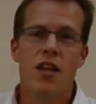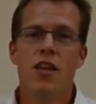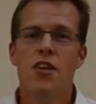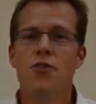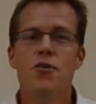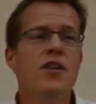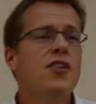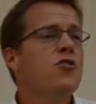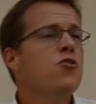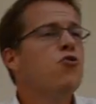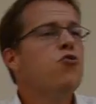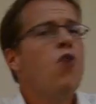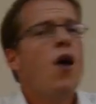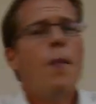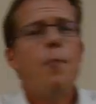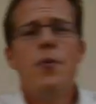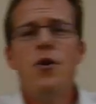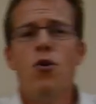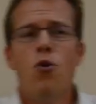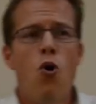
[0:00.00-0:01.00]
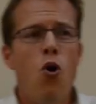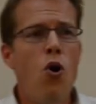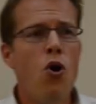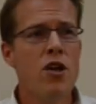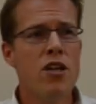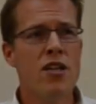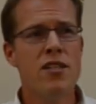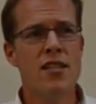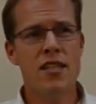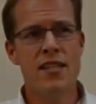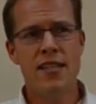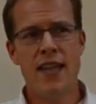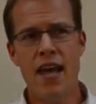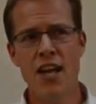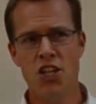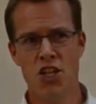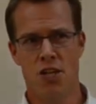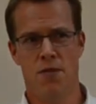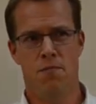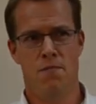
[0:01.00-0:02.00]
you need to grab your audience
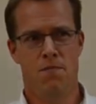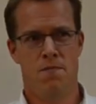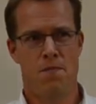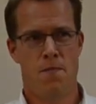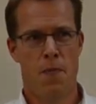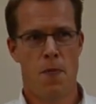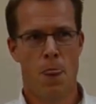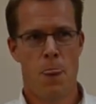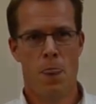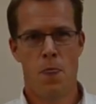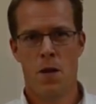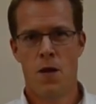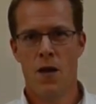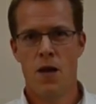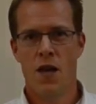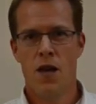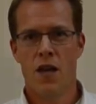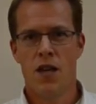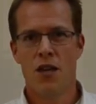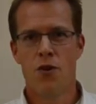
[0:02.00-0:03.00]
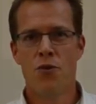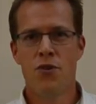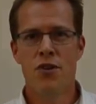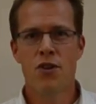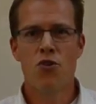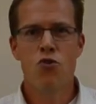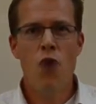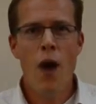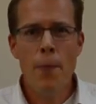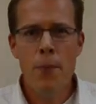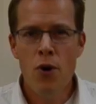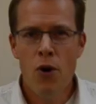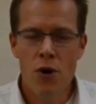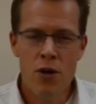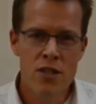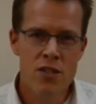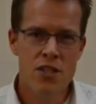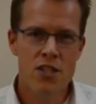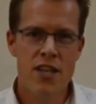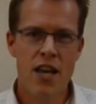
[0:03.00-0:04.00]
attention. You need to grab your
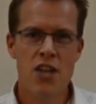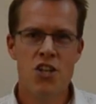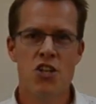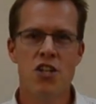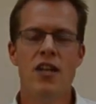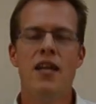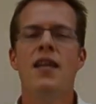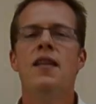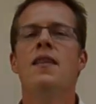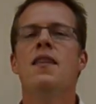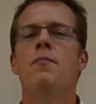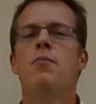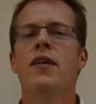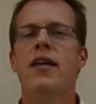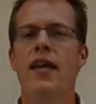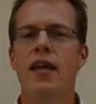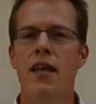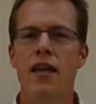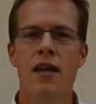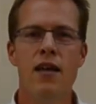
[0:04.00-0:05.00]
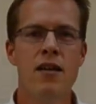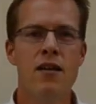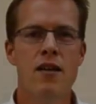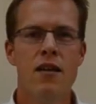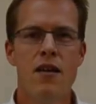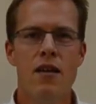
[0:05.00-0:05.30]
audience attention in the beginning